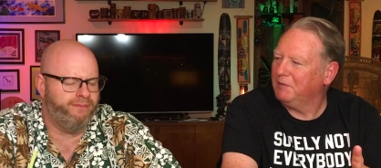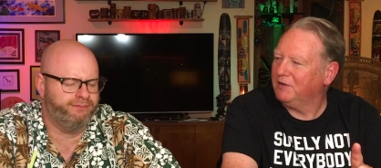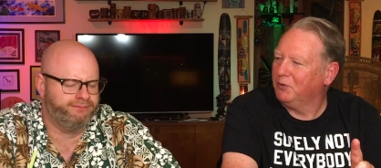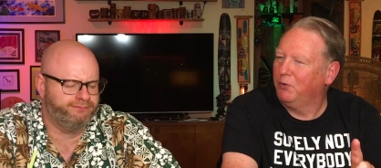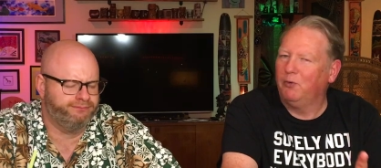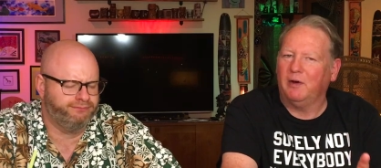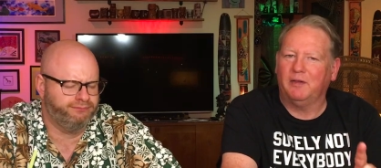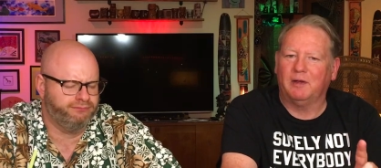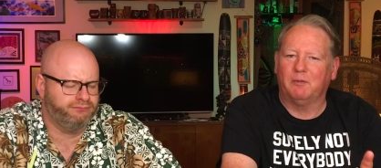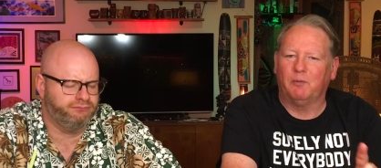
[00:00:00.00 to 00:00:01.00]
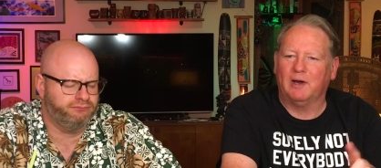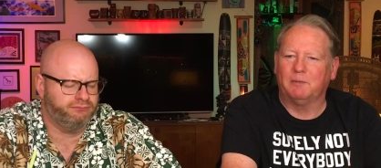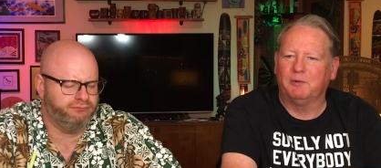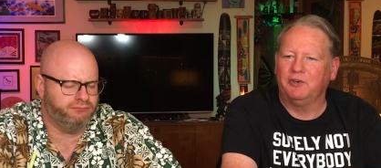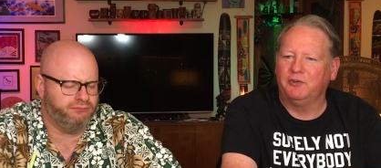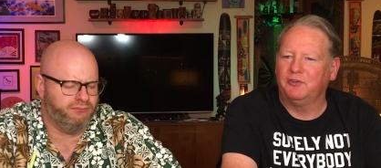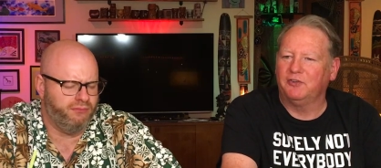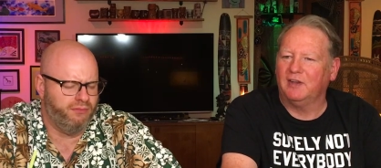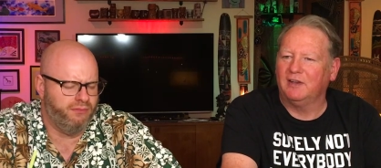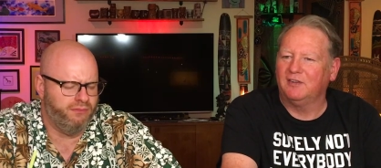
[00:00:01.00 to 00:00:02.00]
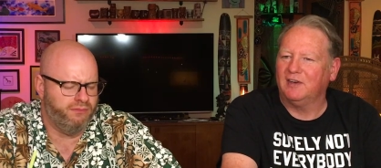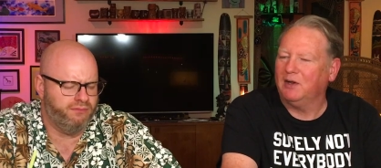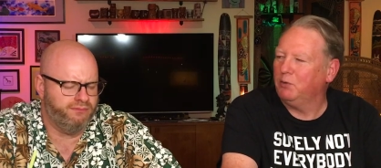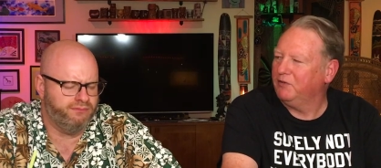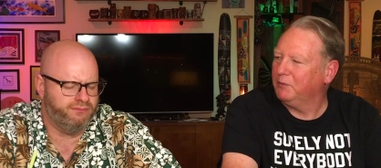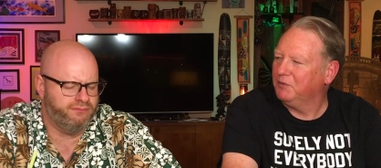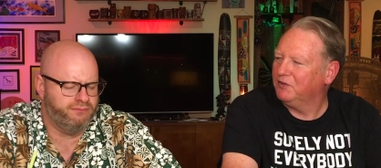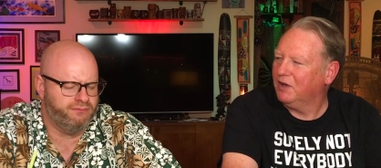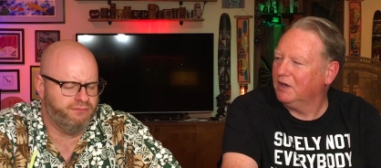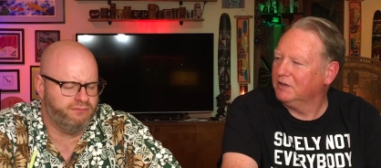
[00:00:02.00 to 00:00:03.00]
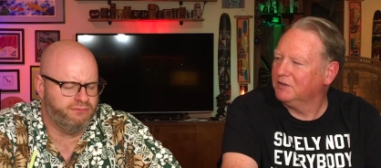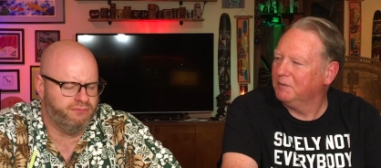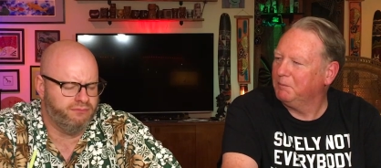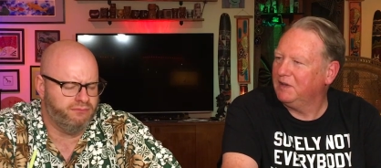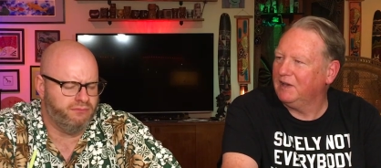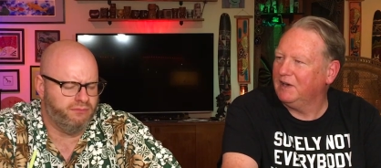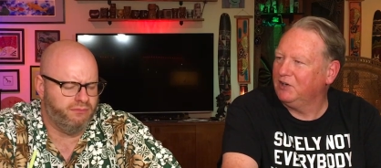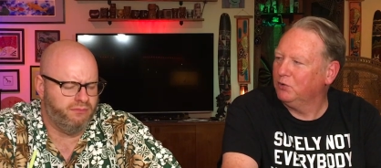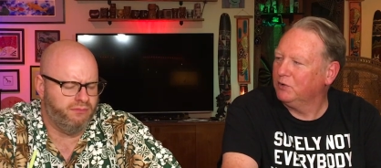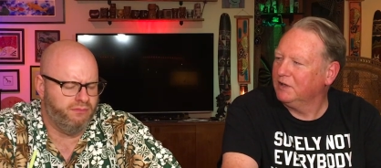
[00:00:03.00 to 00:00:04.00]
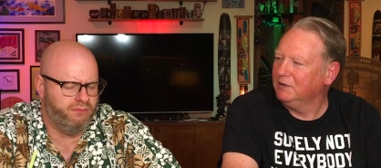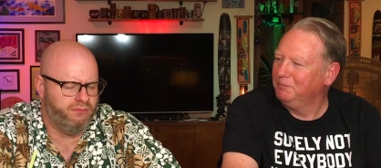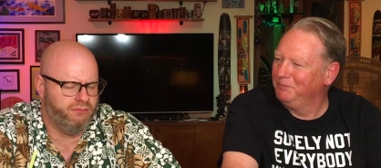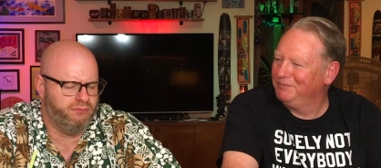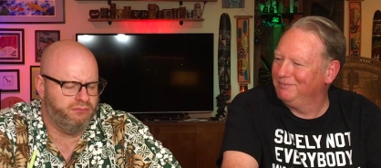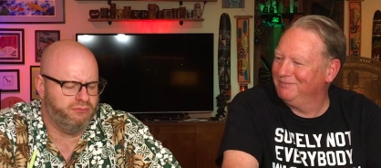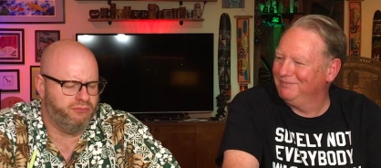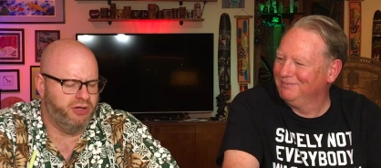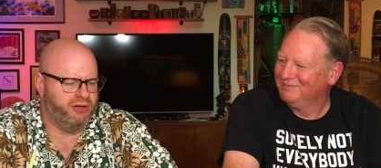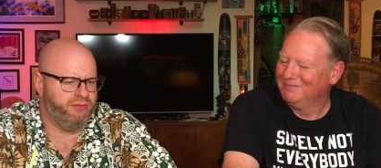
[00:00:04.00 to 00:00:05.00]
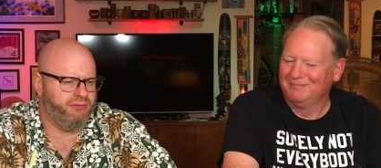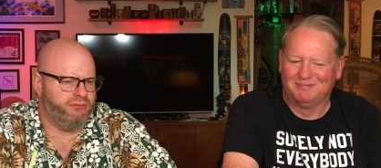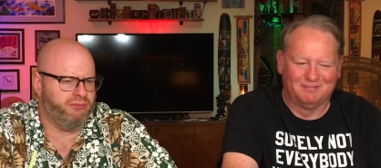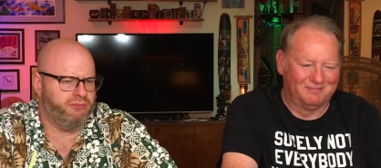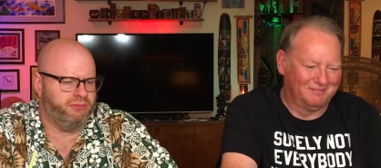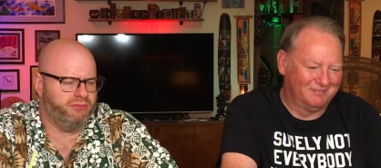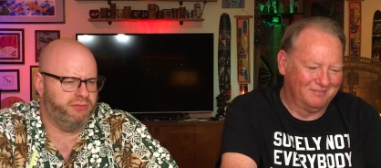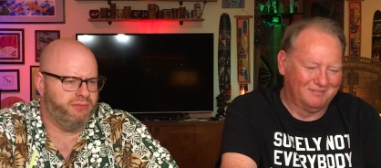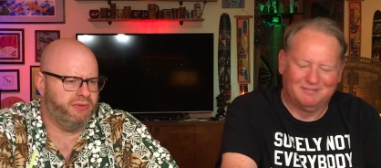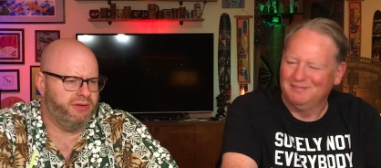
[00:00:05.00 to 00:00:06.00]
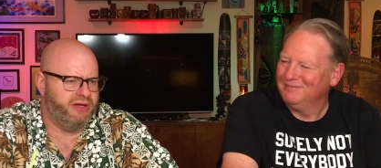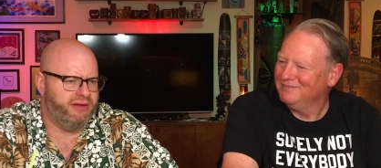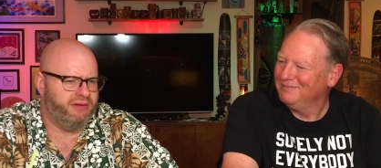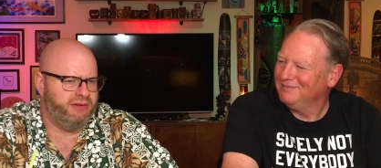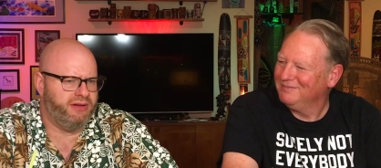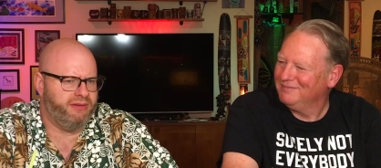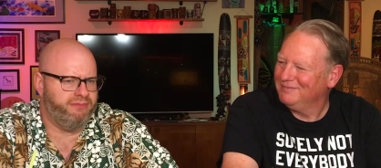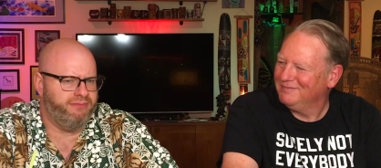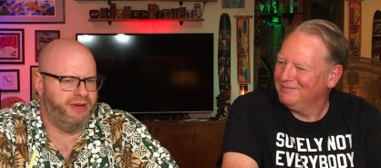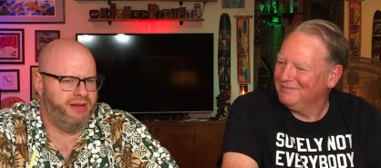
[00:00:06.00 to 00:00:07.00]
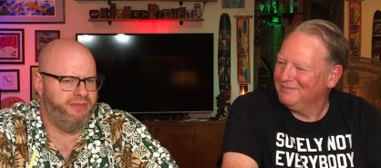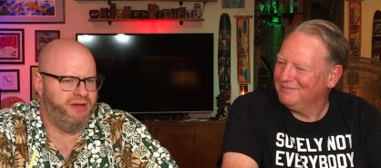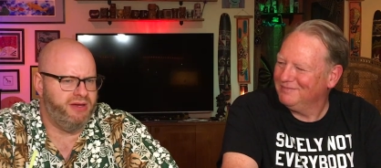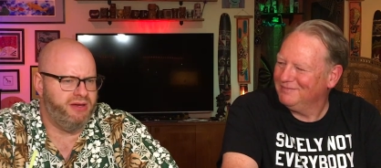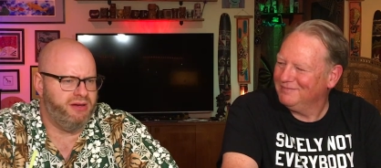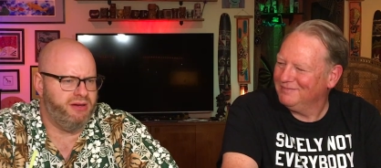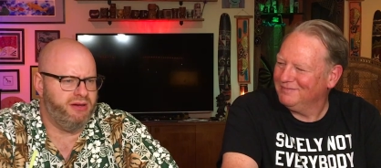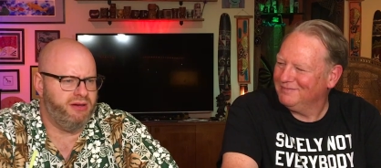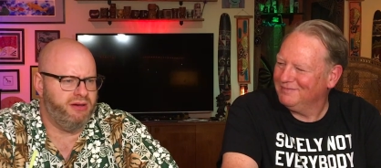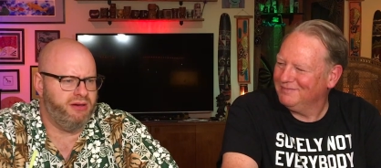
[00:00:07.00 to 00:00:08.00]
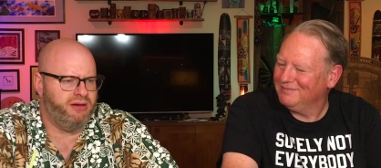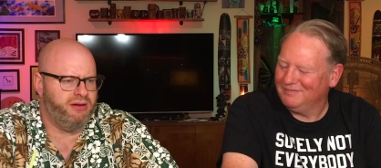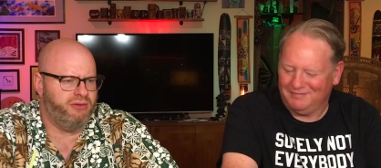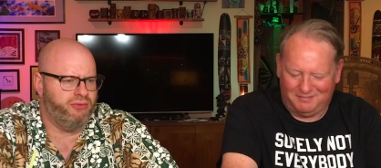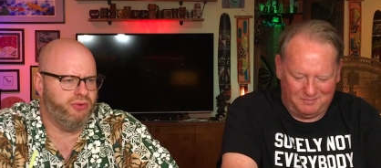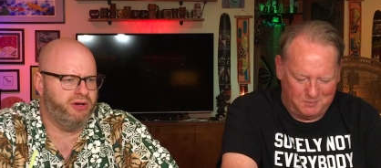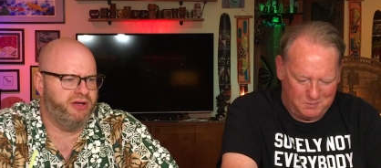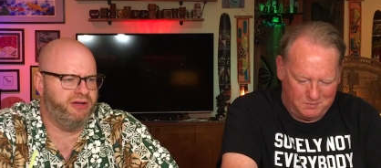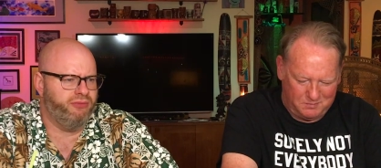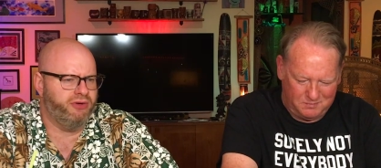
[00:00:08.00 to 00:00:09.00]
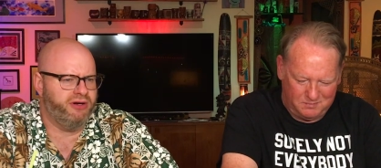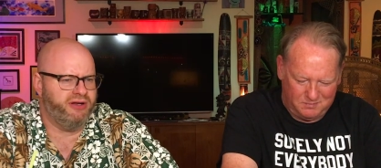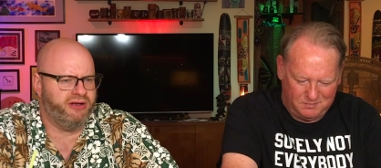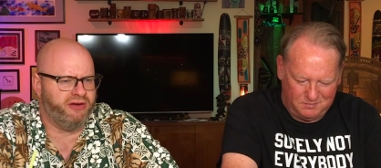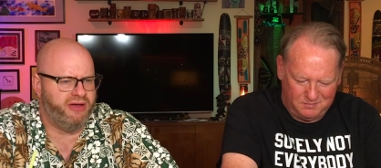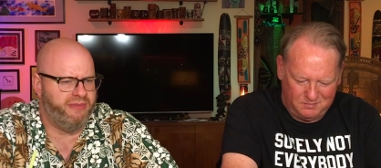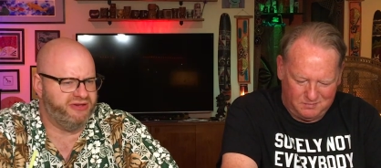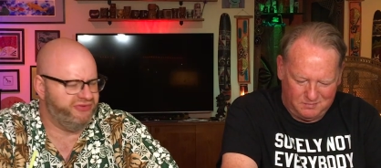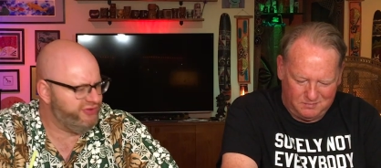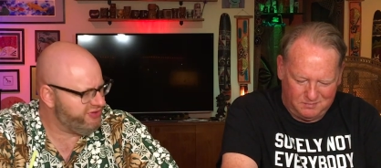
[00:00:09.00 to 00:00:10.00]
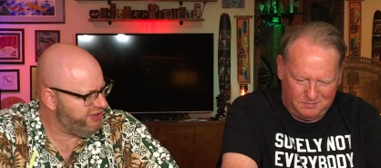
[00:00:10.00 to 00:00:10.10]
Speaker 1: that the, the record producer said, "Stay away from the sagas," and they ignored it. Well,
Speaker 2: let, let maybe where did where did uh, hemispheres